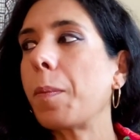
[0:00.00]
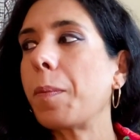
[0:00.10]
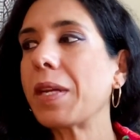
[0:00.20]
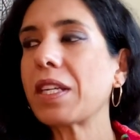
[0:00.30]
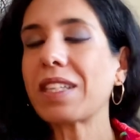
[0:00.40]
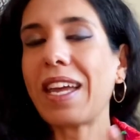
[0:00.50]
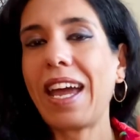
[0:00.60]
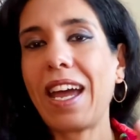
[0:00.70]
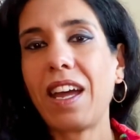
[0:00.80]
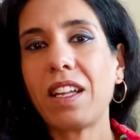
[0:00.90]
Because I
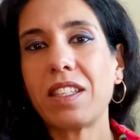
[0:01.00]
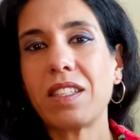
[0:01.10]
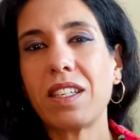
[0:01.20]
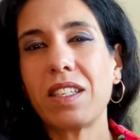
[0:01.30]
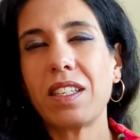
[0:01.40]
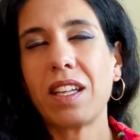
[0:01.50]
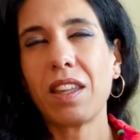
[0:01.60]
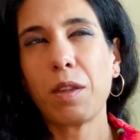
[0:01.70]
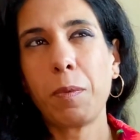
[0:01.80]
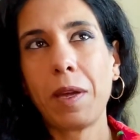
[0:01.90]
had
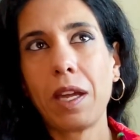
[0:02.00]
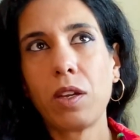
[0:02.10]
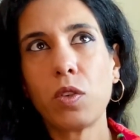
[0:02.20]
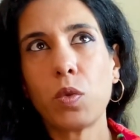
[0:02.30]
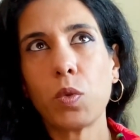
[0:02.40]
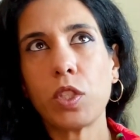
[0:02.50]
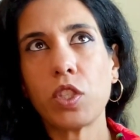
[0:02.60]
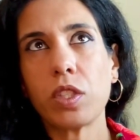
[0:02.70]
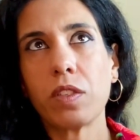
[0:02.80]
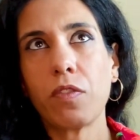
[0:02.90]
another pattern, which
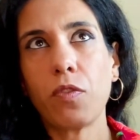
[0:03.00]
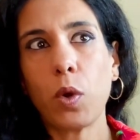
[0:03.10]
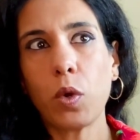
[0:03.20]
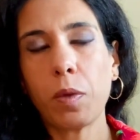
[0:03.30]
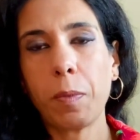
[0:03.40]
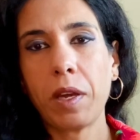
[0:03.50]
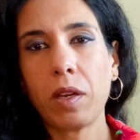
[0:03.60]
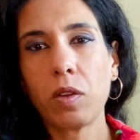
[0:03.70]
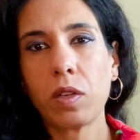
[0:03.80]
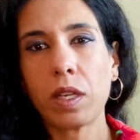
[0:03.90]
is a Vogue
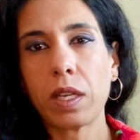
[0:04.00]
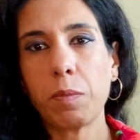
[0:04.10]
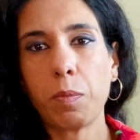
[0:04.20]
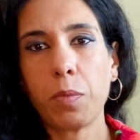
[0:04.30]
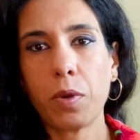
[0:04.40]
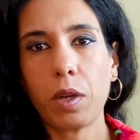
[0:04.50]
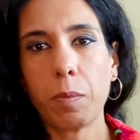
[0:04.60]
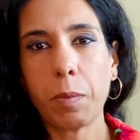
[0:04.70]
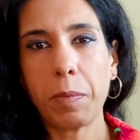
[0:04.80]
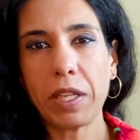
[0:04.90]
pattern, I can put
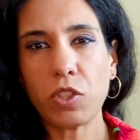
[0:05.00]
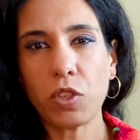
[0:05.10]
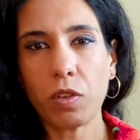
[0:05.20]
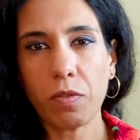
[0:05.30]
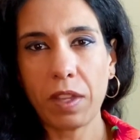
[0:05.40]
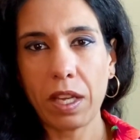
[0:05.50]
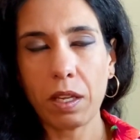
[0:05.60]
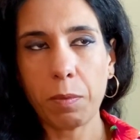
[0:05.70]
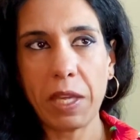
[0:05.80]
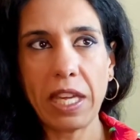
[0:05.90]
up a picture of that
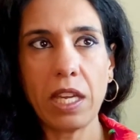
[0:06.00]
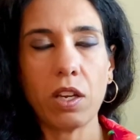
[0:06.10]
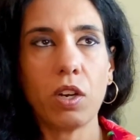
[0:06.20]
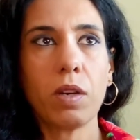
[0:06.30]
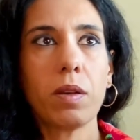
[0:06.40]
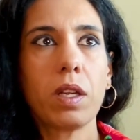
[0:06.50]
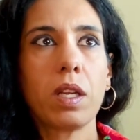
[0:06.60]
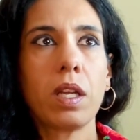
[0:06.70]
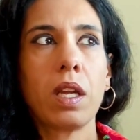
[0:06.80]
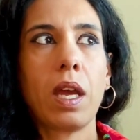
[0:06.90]
up here.
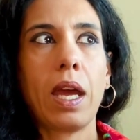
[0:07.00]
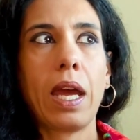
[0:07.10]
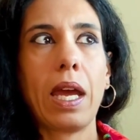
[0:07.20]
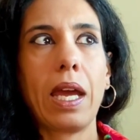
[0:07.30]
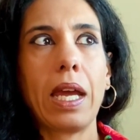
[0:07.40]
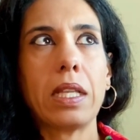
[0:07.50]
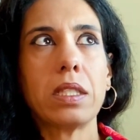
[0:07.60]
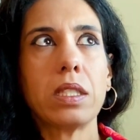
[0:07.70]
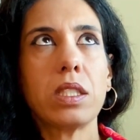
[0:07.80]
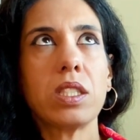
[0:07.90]

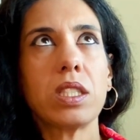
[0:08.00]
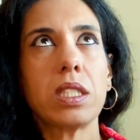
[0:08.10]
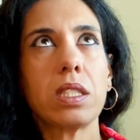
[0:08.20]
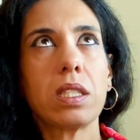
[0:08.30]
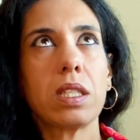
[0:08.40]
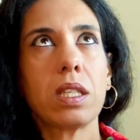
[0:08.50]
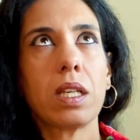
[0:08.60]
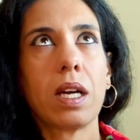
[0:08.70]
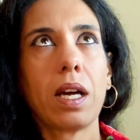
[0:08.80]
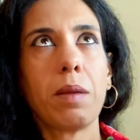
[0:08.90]
And
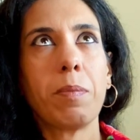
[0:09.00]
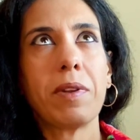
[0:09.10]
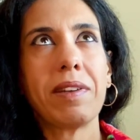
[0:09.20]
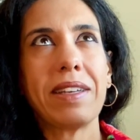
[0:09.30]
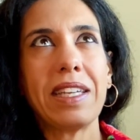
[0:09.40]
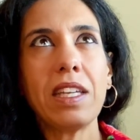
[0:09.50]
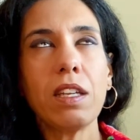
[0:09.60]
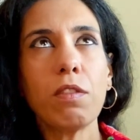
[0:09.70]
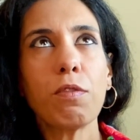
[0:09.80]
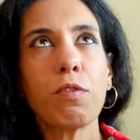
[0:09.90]
I believe